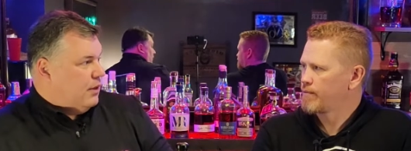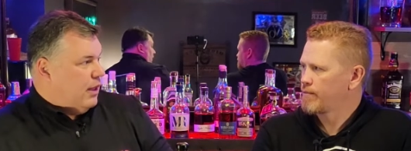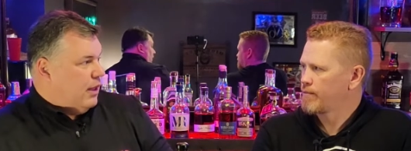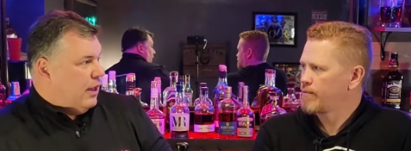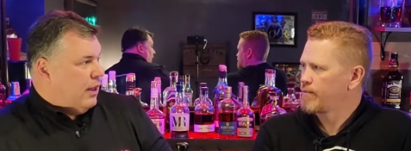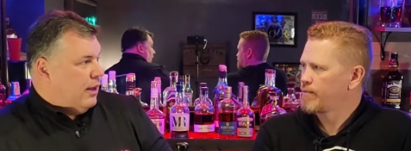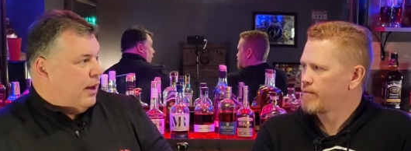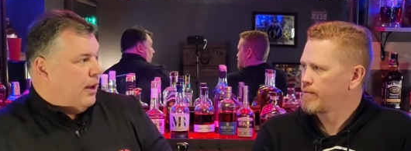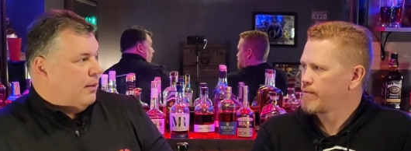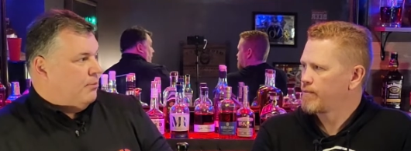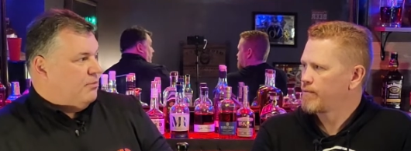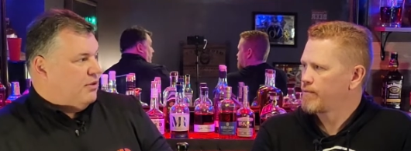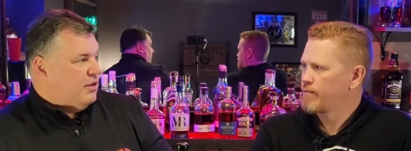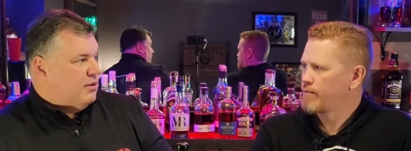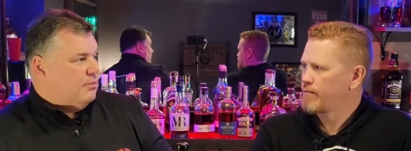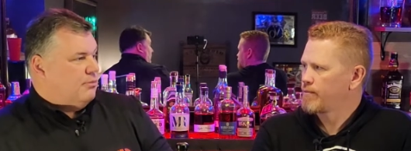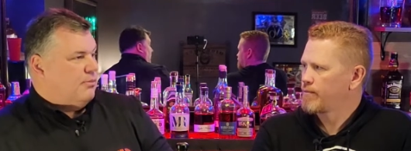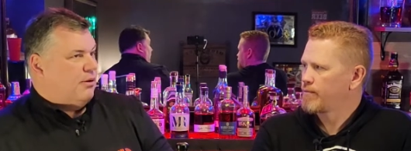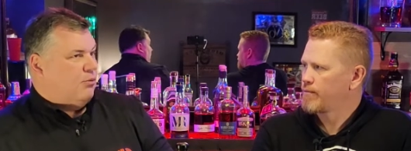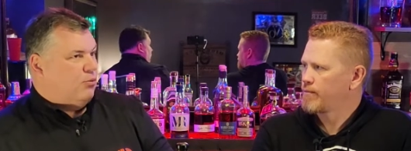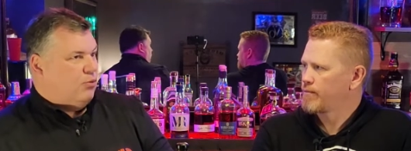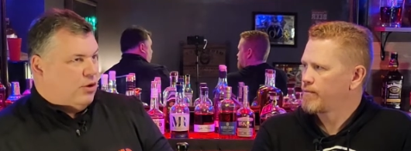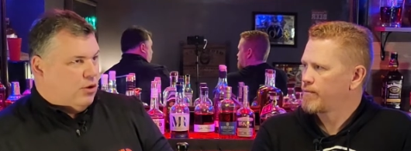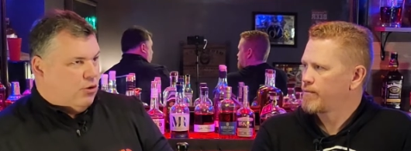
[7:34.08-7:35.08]
Speaker 1: and I'm going to be
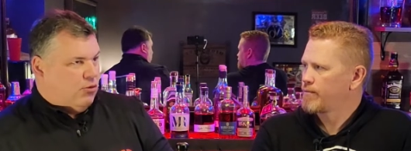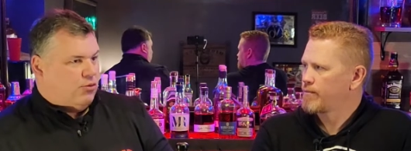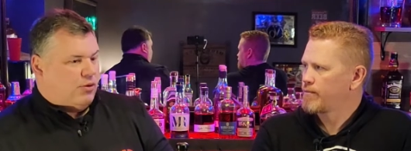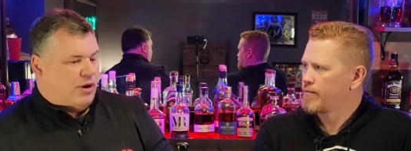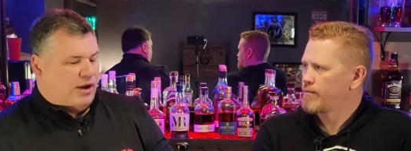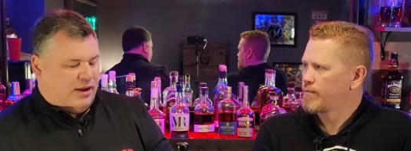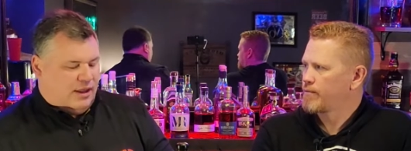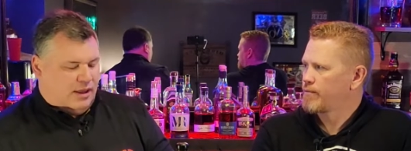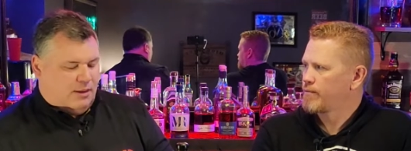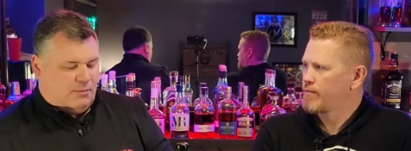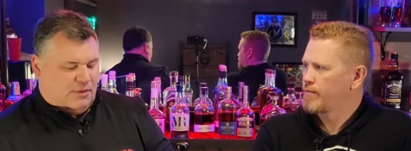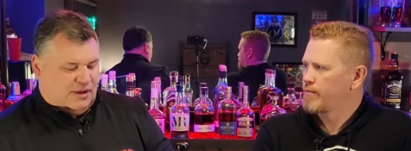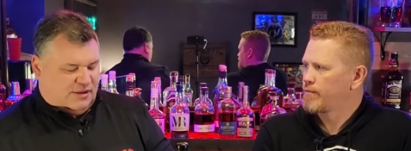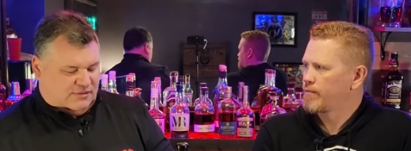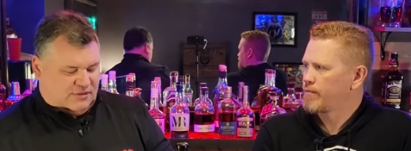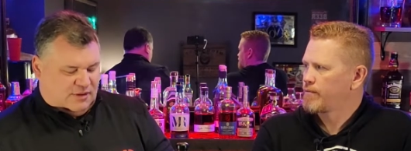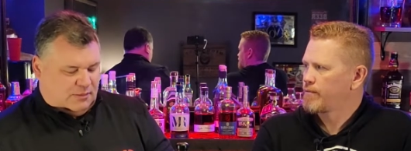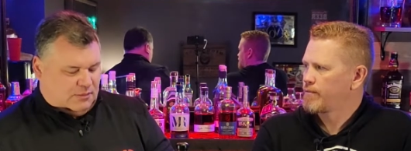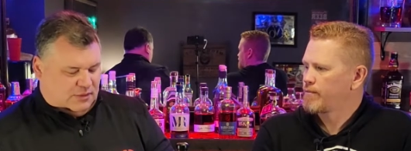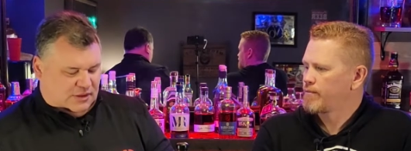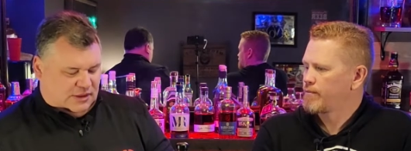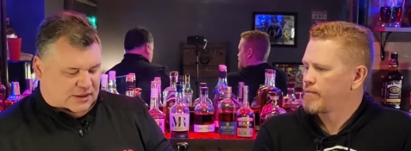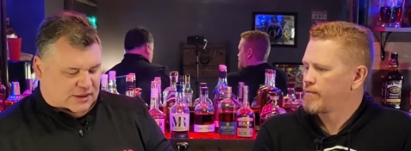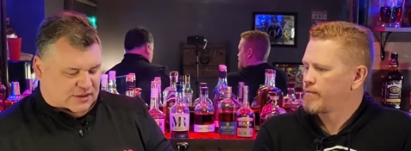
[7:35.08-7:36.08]
regretting it by the time we
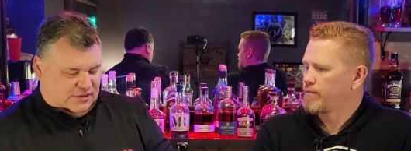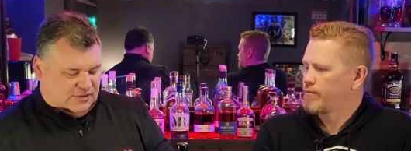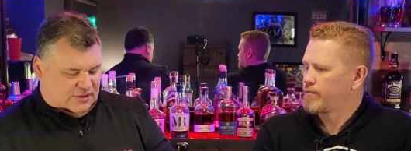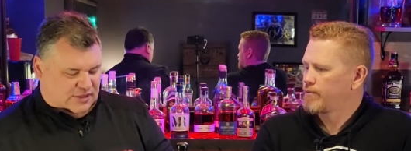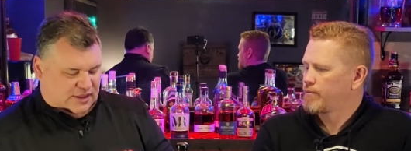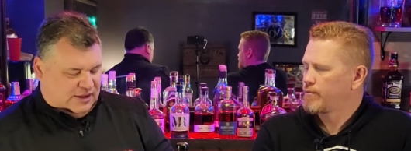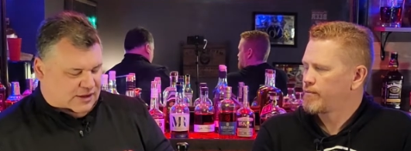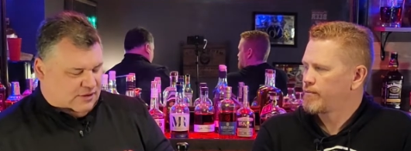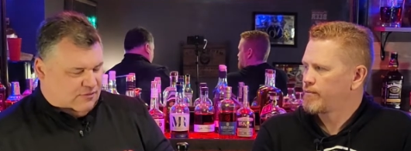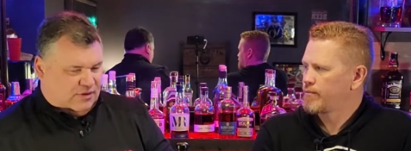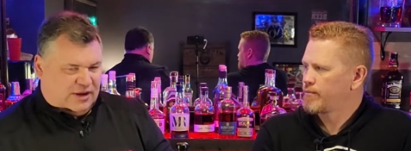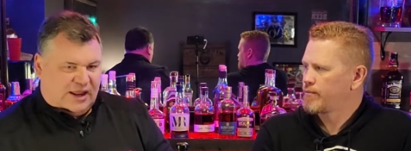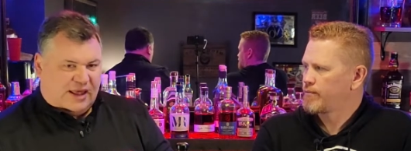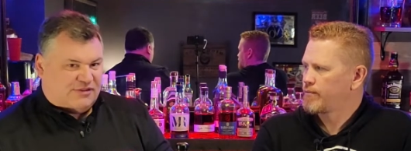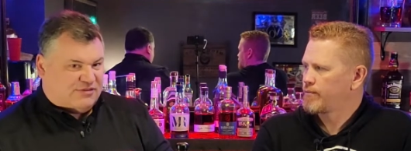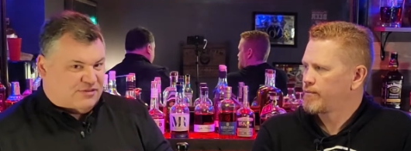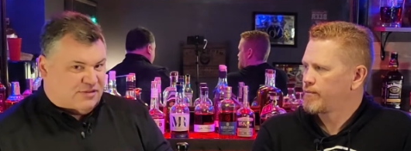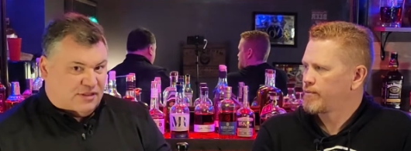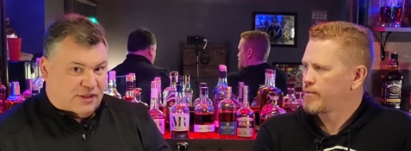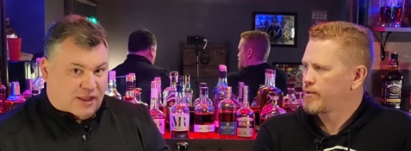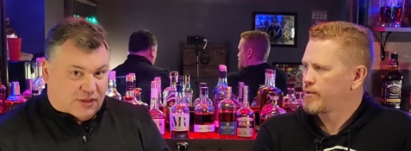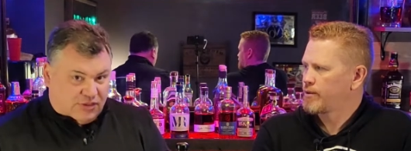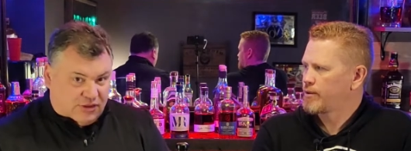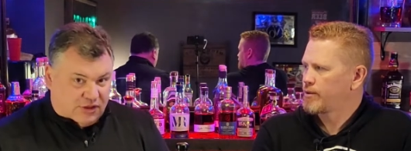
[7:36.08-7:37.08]
get to the end of it. It has
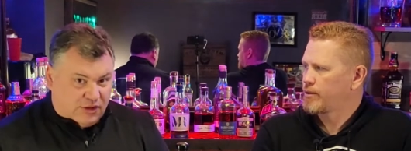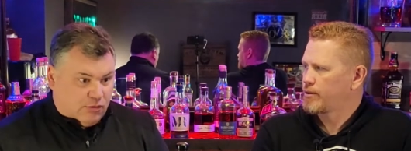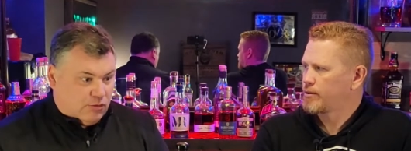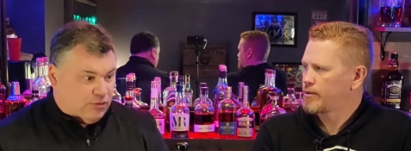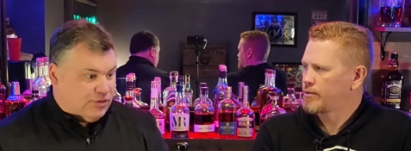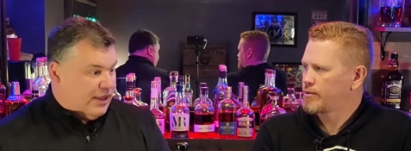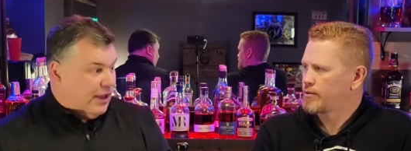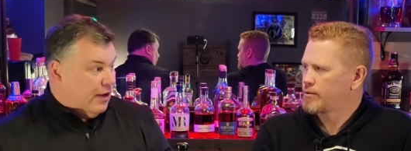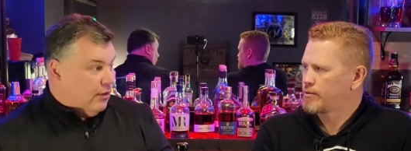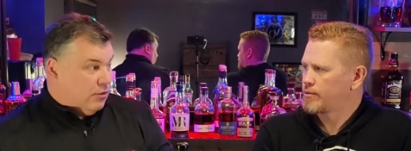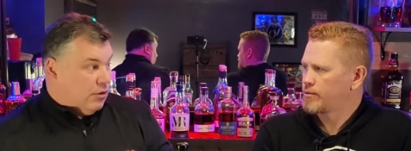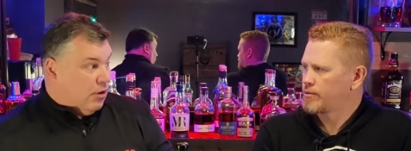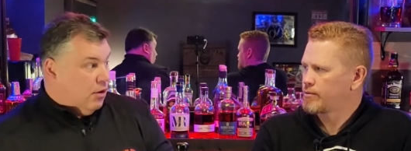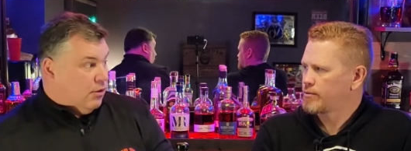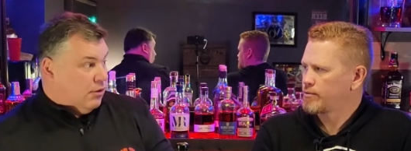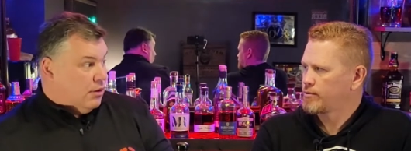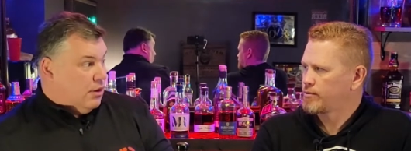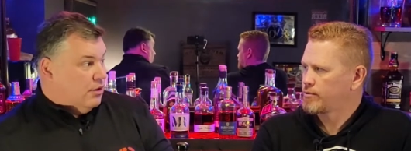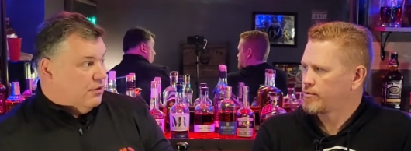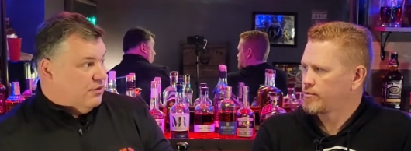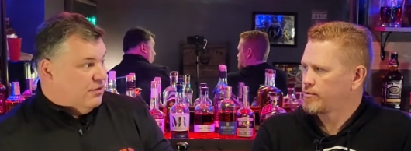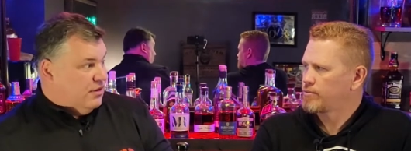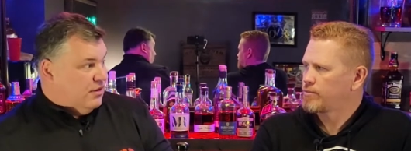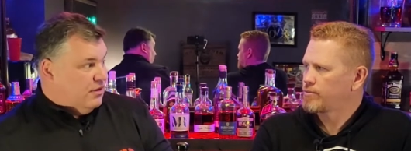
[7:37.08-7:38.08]
nothing to do with the alcohol
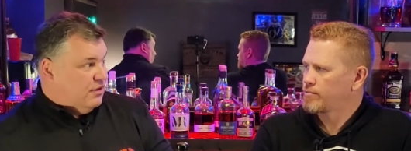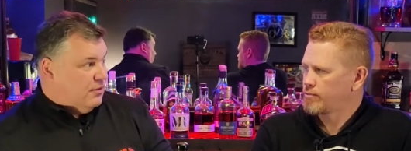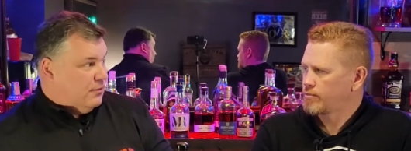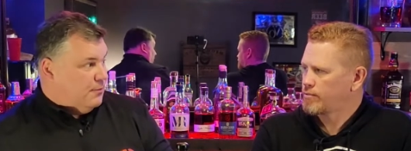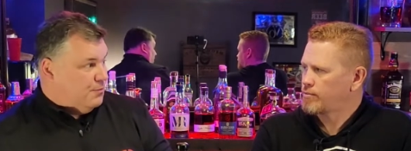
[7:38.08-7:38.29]
content.